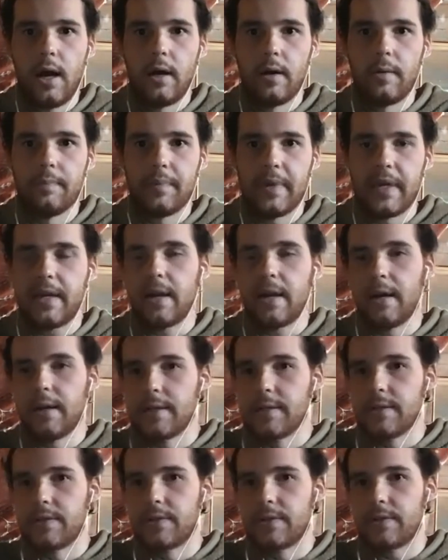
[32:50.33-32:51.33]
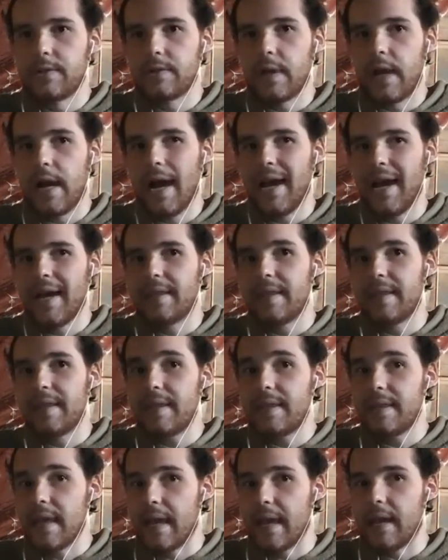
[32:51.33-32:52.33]
Because I
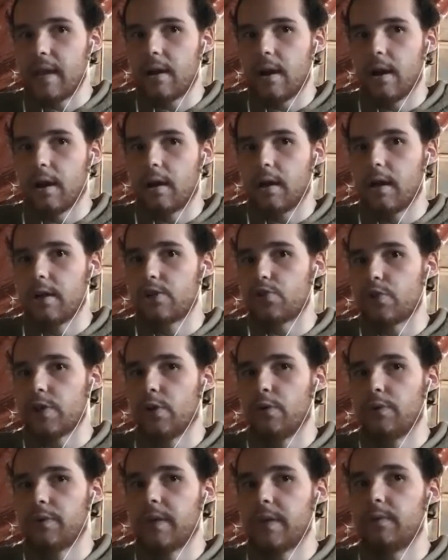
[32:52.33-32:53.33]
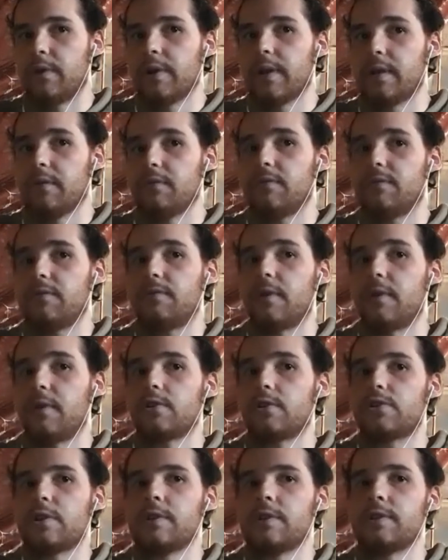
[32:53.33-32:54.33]
think our country only really
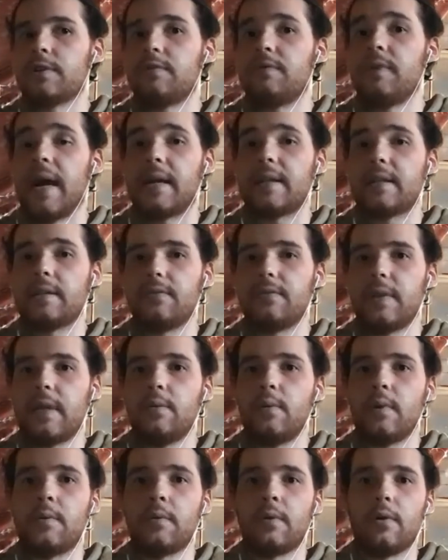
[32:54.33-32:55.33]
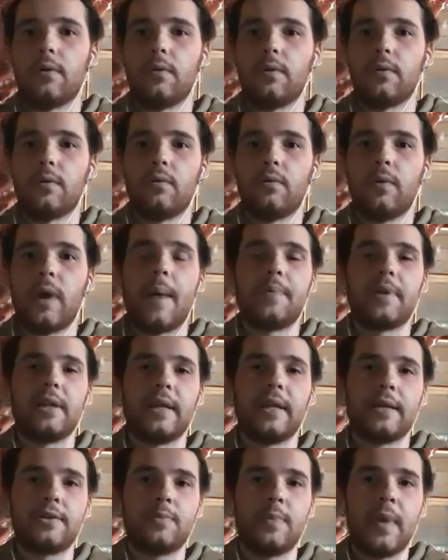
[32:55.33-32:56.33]
functions effectively when we're
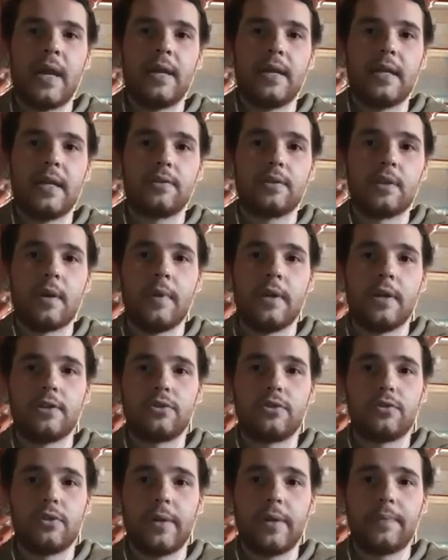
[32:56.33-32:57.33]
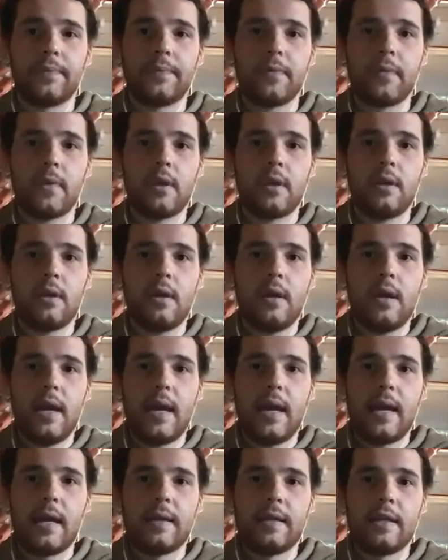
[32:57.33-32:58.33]
rapidly expanding some industry.
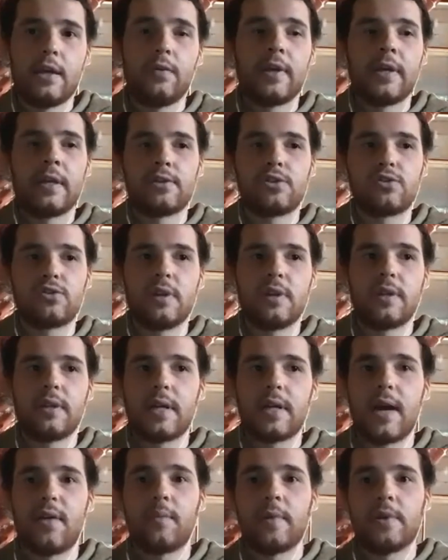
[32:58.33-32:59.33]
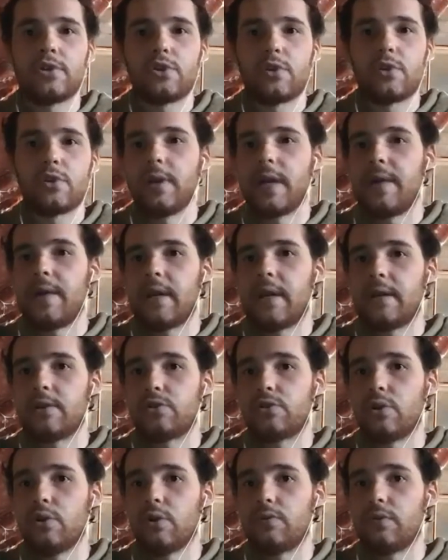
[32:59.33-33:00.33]
And the only industry that the government should really have any
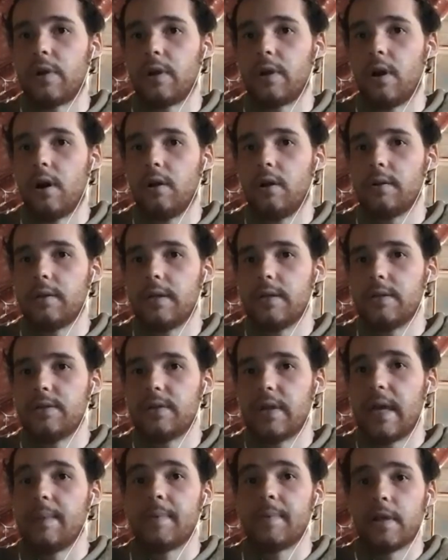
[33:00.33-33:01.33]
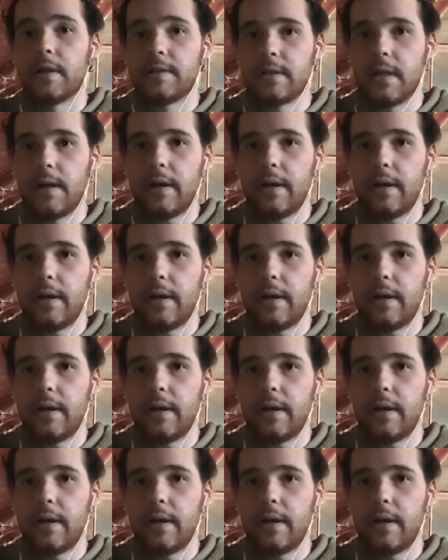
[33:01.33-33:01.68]
control over at all is a military.